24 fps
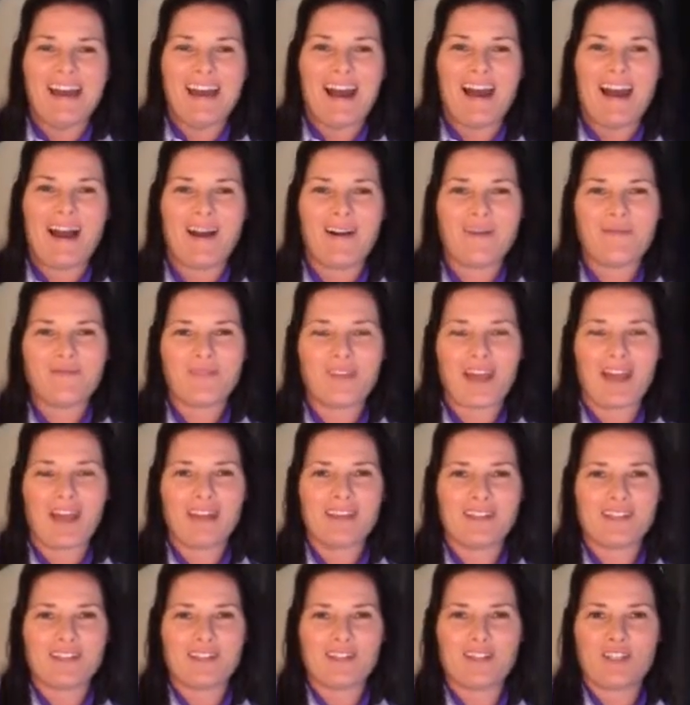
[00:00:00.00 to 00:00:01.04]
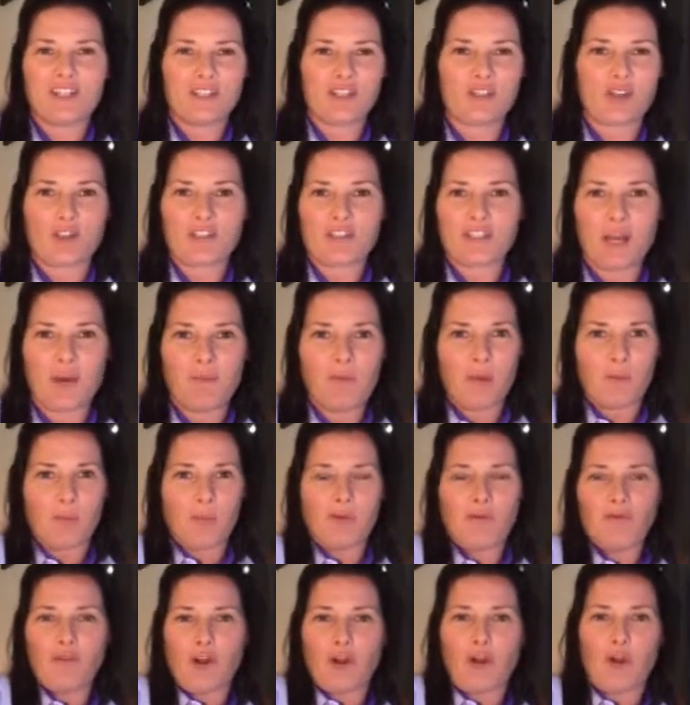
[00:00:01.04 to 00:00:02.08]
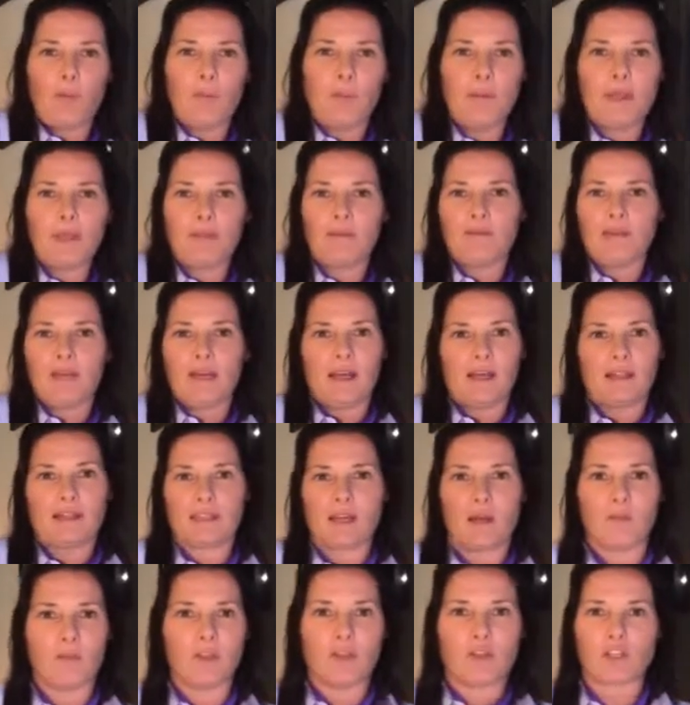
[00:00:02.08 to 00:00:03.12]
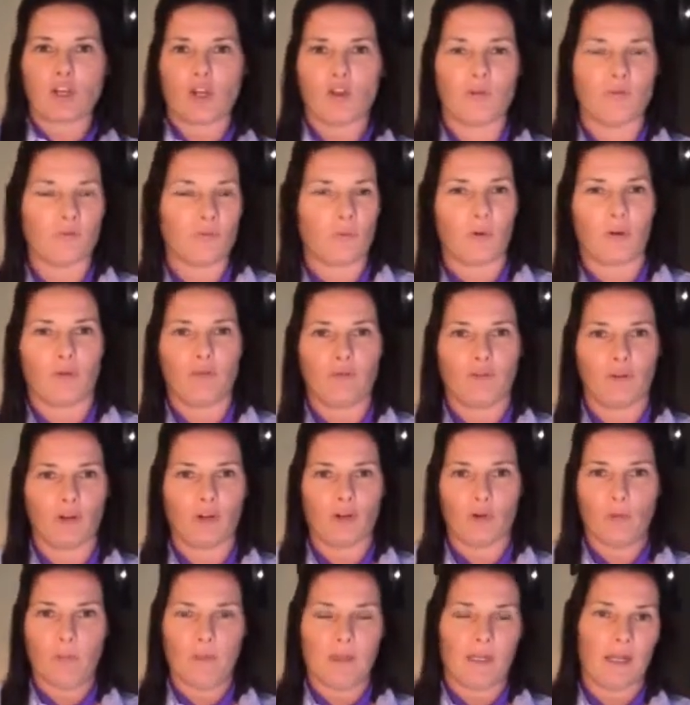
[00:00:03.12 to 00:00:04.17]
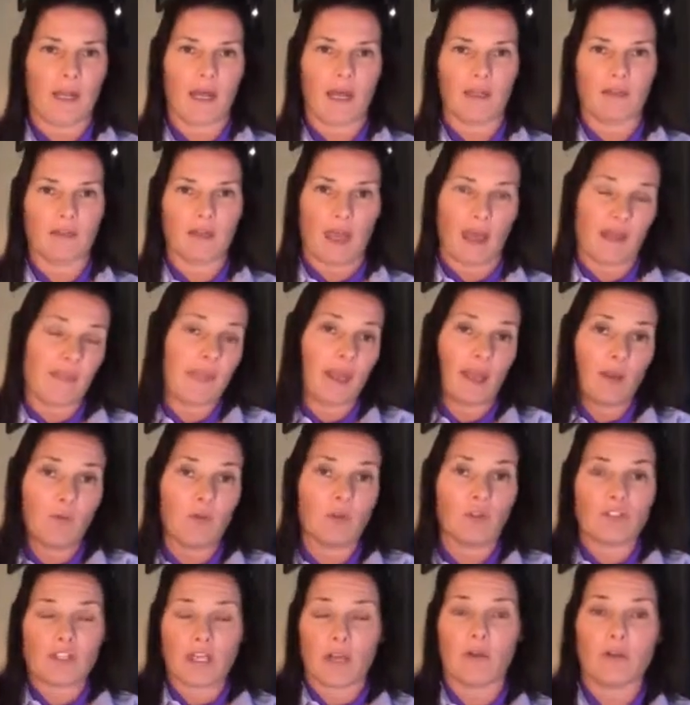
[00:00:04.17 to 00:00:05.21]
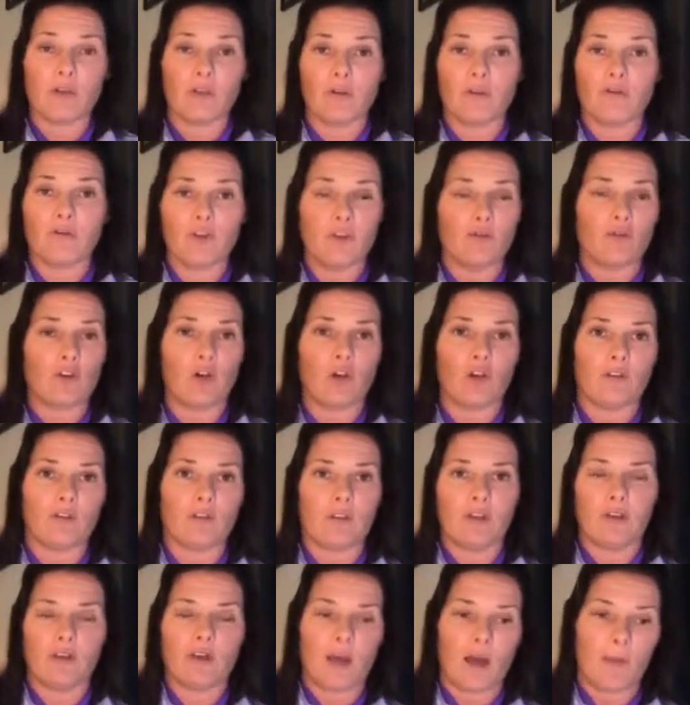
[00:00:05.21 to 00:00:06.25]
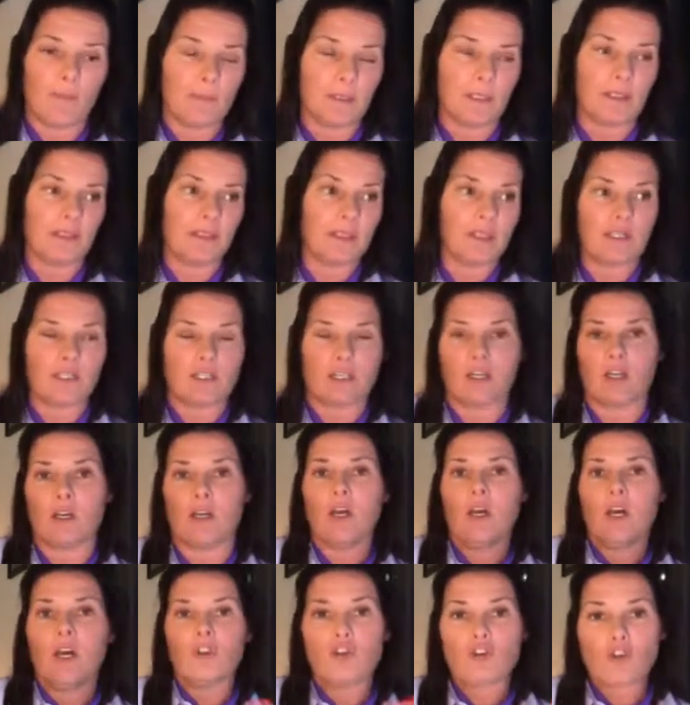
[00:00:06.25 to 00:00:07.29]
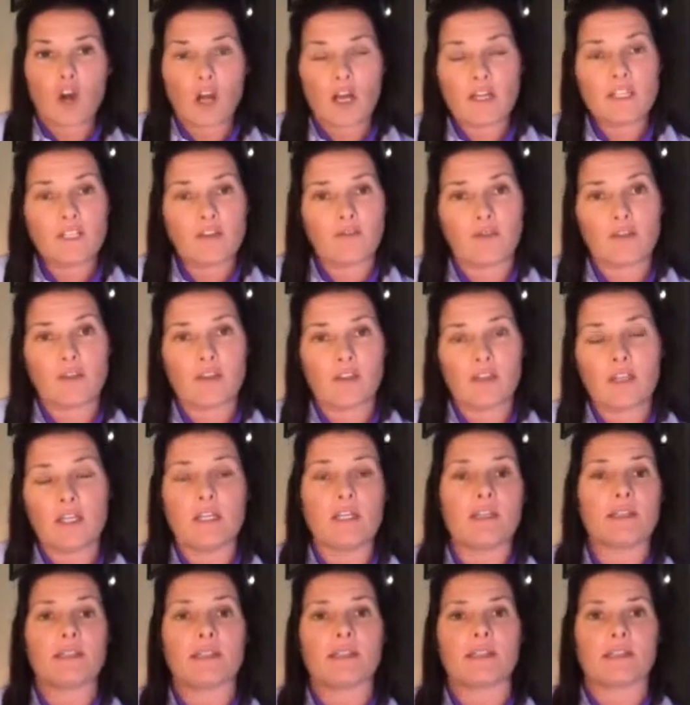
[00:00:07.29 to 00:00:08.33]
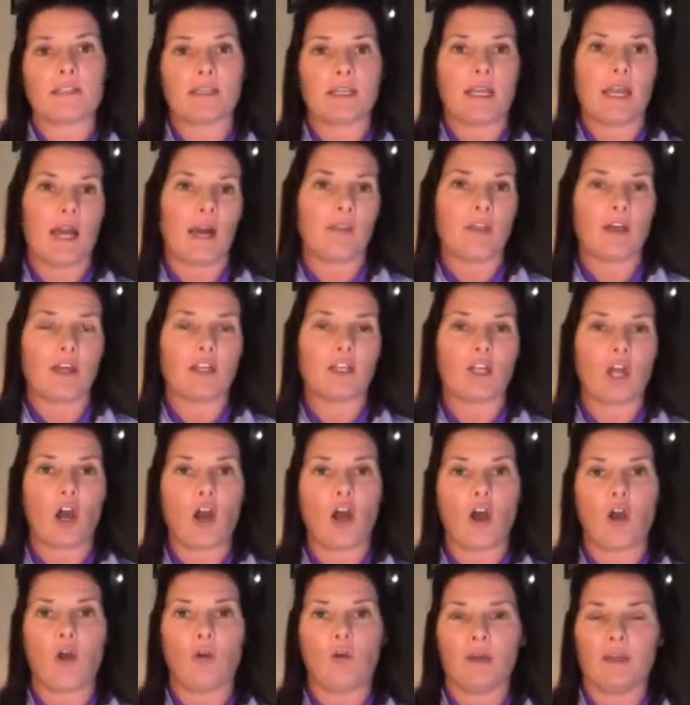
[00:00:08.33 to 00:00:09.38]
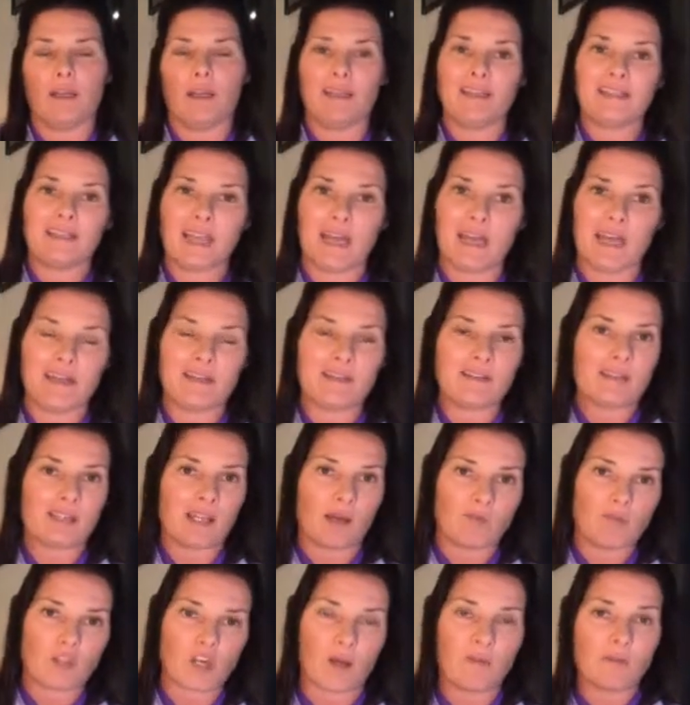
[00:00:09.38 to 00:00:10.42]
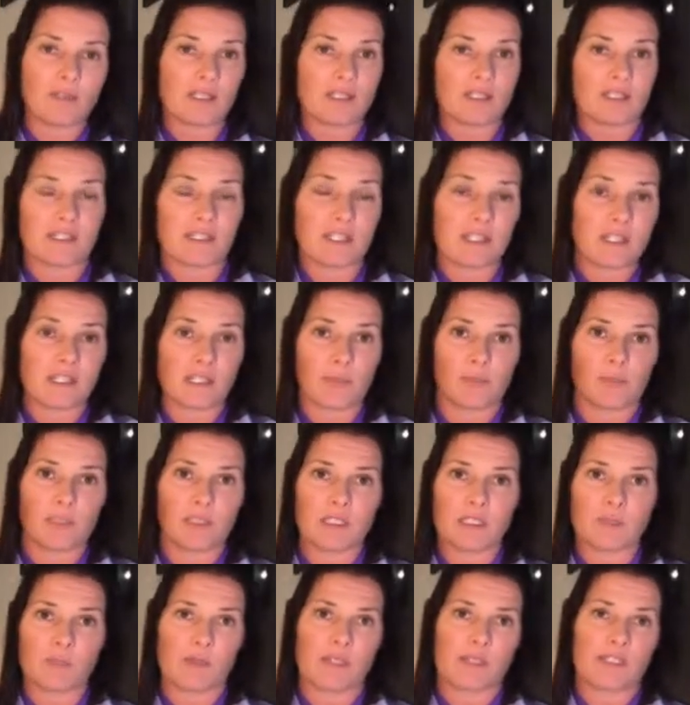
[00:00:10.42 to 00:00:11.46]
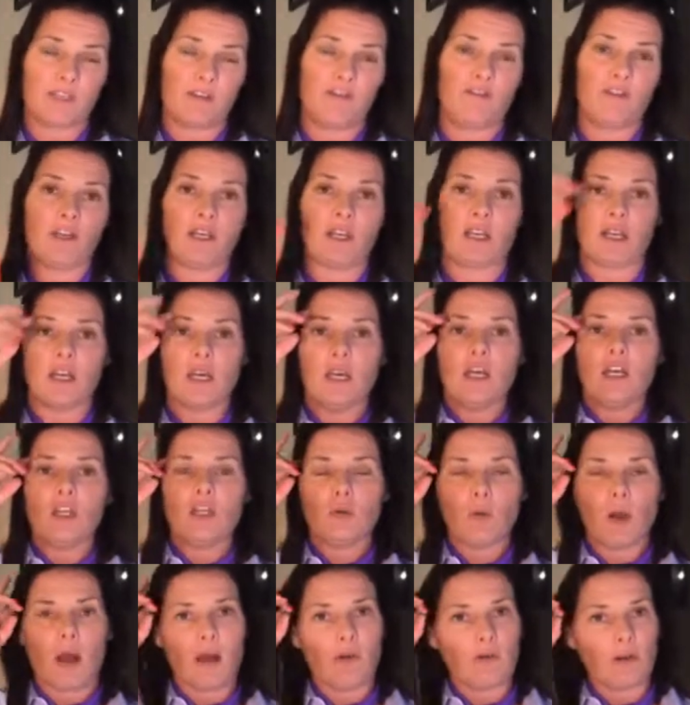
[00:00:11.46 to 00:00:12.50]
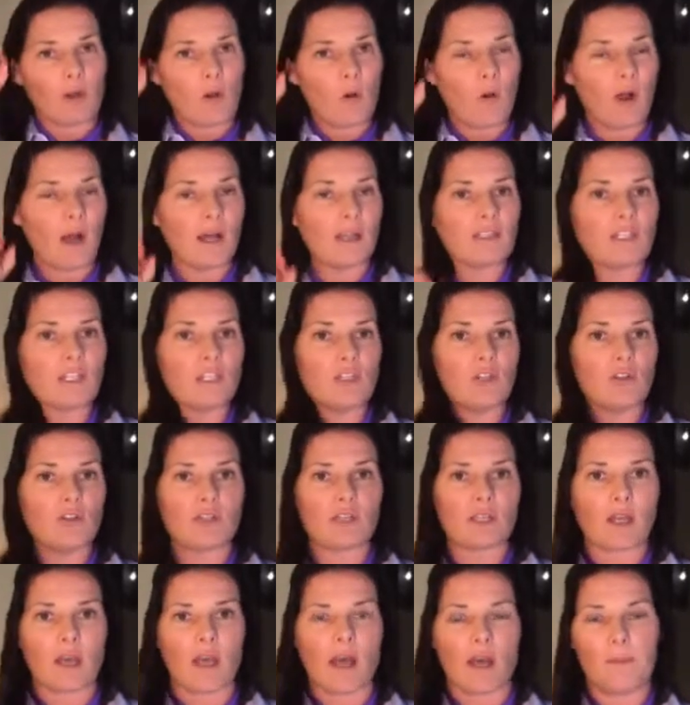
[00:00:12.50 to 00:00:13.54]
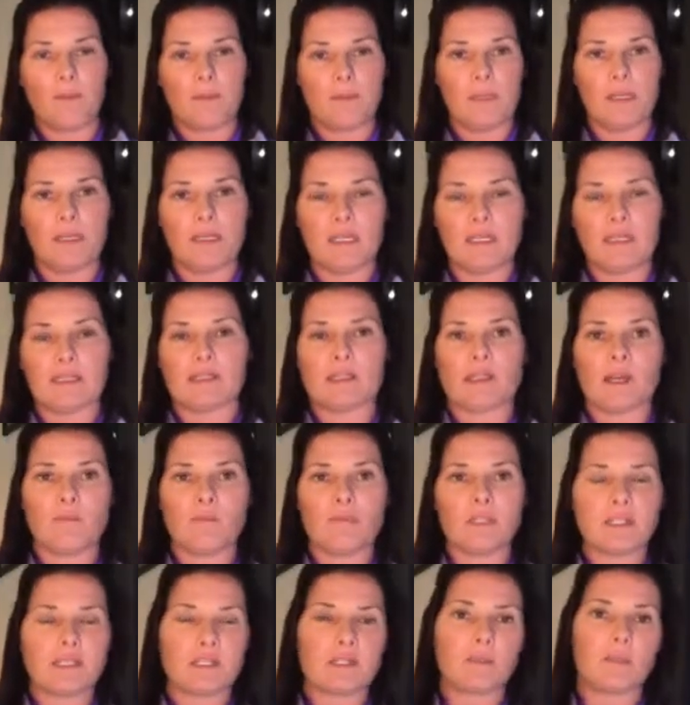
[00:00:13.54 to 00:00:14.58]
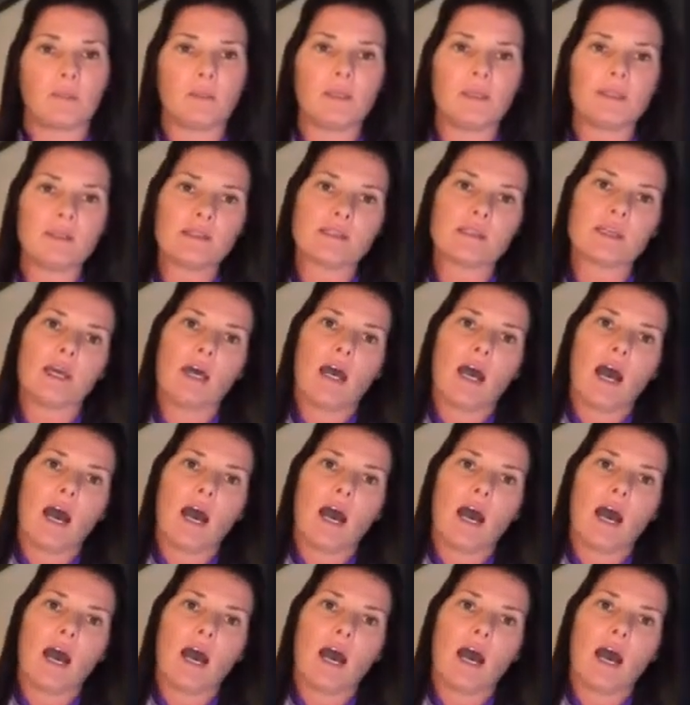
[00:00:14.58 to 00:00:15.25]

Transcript: Um, and she's got some that prefer a bit and some that don't prefer a bit. And, and they will tell you if you've got the ability to try different things and see how they go. And again, sometimes it's discipline specific. You are required to use a, a bit in some disciplines.